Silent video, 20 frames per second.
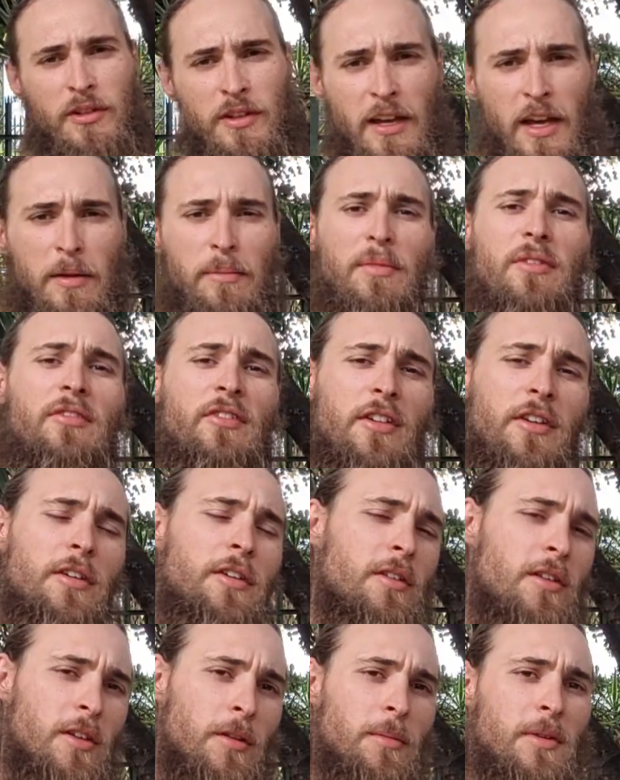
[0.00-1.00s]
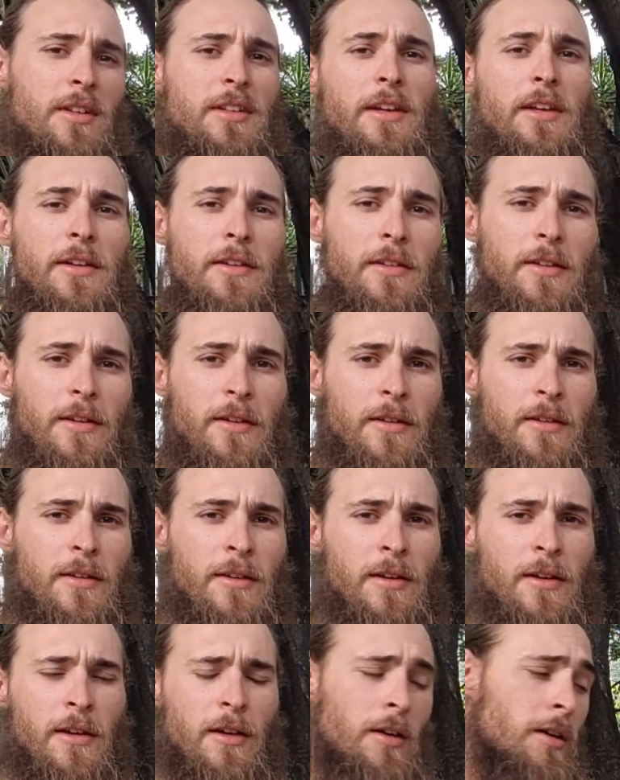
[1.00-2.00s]
can be very intimidating,
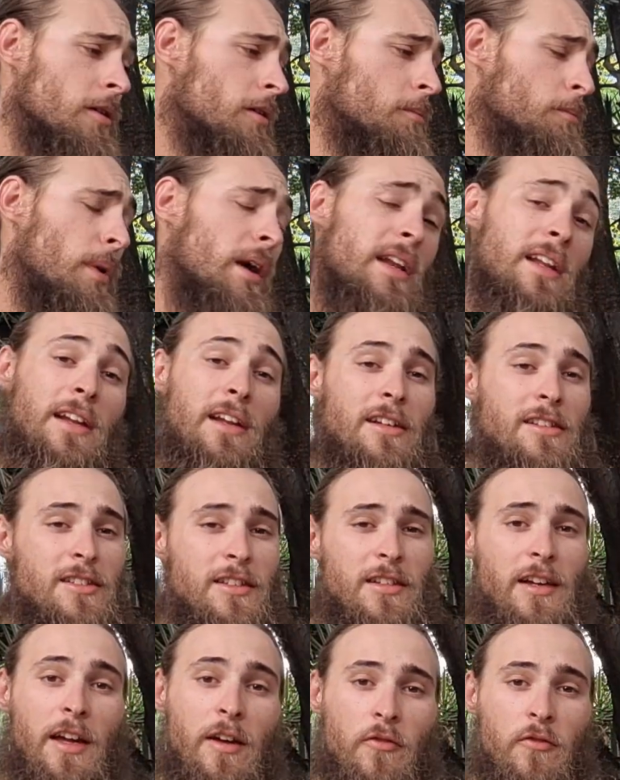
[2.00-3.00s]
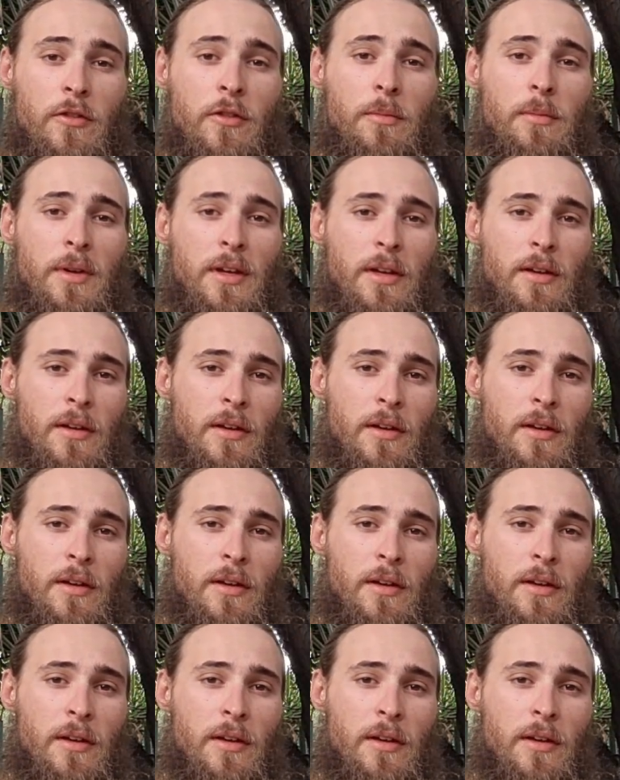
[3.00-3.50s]
but it doesn't have to be.